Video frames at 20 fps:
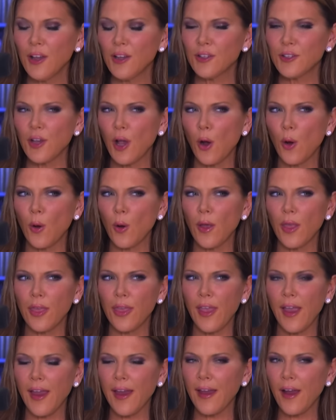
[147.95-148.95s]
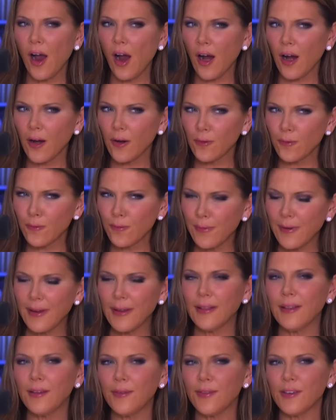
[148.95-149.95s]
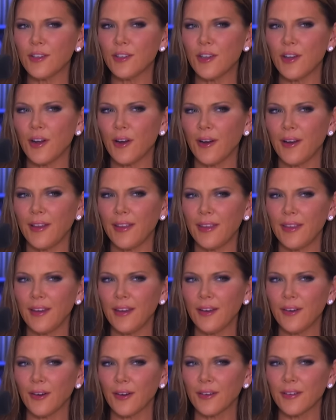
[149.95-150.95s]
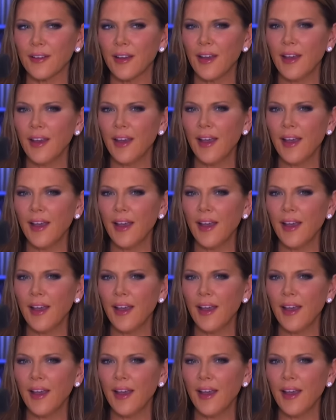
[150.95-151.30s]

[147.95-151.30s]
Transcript: So they are really visionary thinkers.